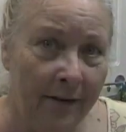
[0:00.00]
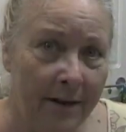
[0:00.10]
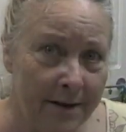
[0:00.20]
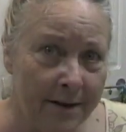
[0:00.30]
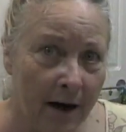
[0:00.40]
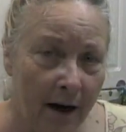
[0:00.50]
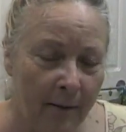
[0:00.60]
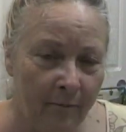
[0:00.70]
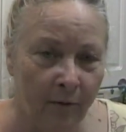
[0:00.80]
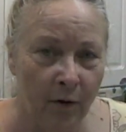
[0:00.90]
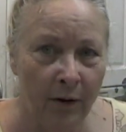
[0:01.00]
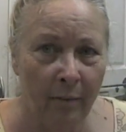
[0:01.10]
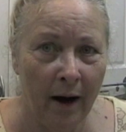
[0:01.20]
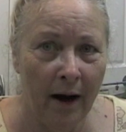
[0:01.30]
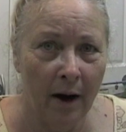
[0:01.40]
this time for the
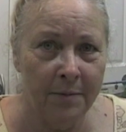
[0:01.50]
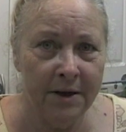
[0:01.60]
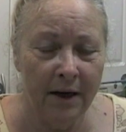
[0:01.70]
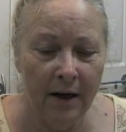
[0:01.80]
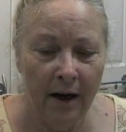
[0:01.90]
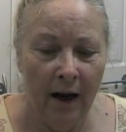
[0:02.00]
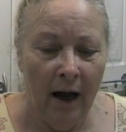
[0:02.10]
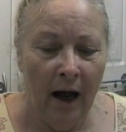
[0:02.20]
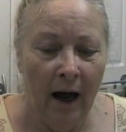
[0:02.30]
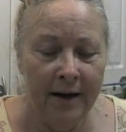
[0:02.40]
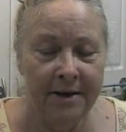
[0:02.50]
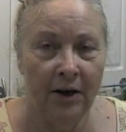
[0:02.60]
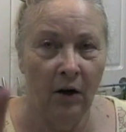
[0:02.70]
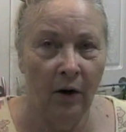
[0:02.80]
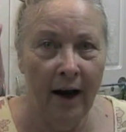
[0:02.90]
biopsy, I
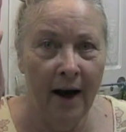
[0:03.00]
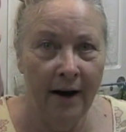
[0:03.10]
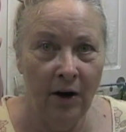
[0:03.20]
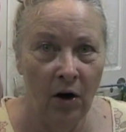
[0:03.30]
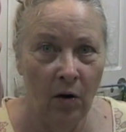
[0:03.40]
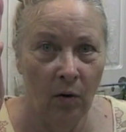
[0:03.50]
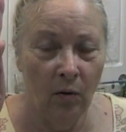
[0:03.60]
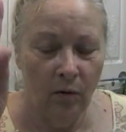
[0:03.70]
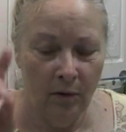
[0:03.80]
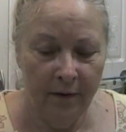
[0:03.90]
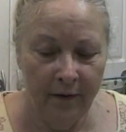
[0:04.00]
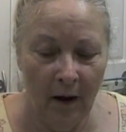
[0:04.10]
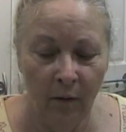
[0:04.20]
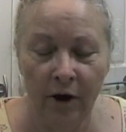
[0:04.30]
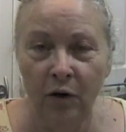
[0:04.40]
said, okay, I know
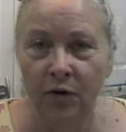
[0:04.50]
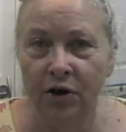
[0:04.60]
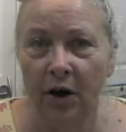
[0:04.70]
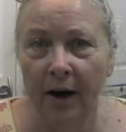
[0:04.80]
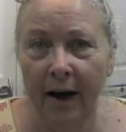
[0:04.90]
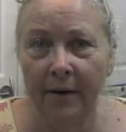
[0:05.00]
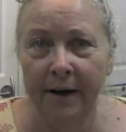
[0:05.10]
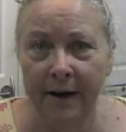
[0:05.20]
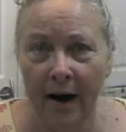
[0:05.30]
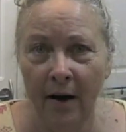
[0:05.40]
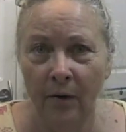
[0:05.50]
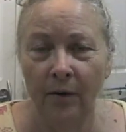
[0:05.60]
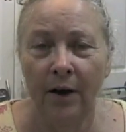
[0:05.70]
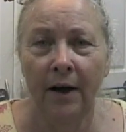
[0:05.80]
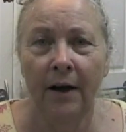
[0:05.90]
that when you start counting down,